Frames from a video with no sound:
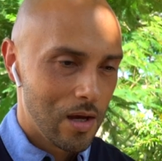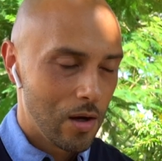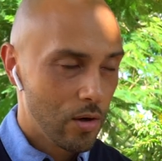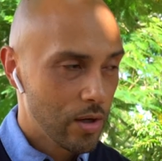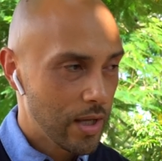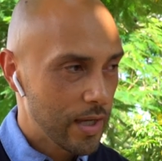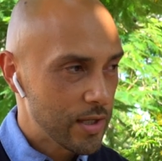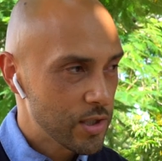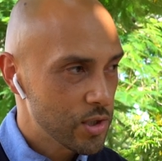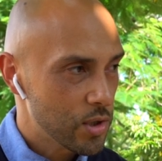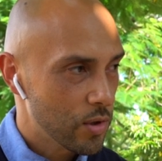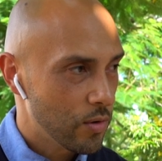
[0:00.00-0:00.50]

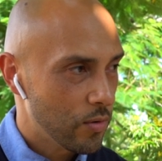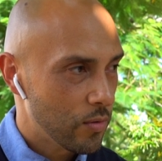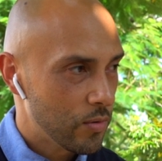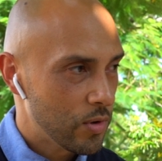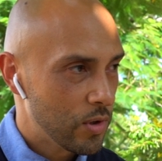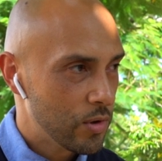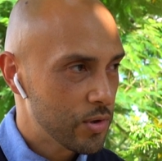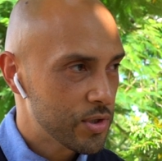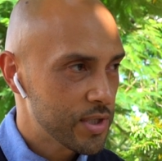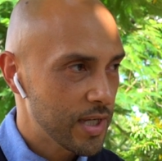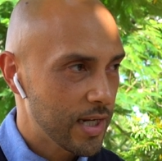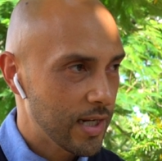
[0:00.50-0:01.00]
Okay, so
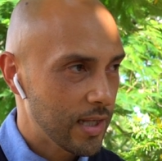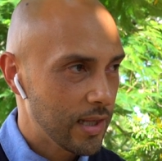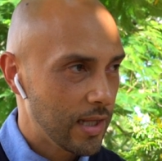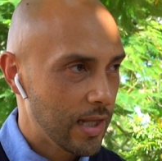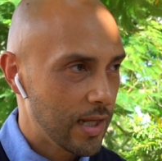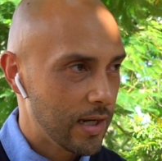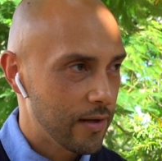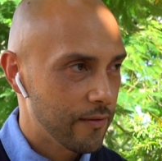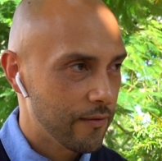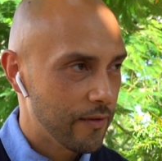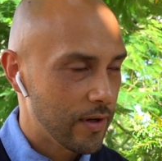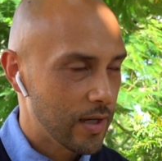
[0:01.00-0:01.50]
you said a
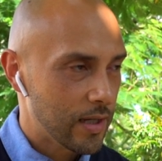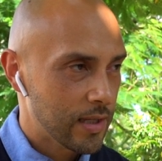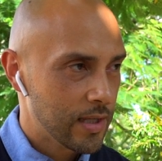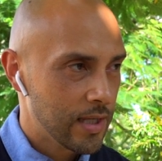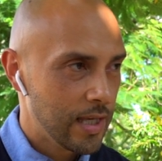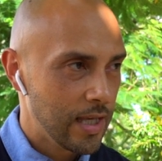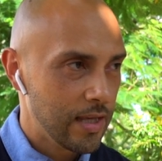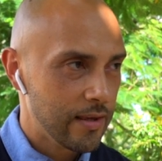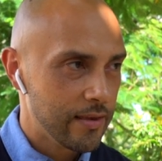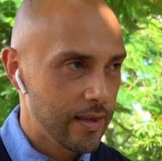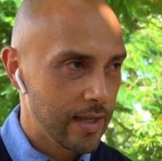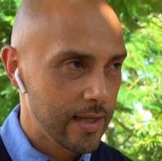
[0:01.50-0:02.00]
lot of
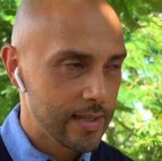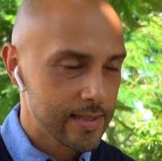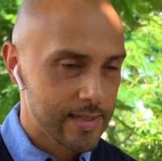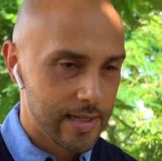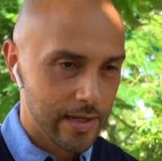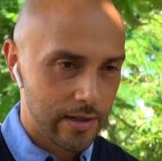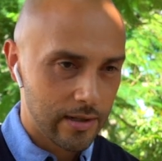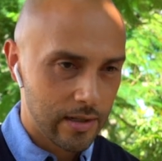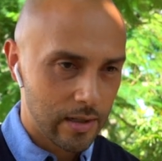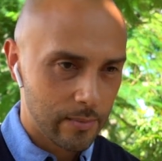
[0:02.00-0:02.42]
key things there,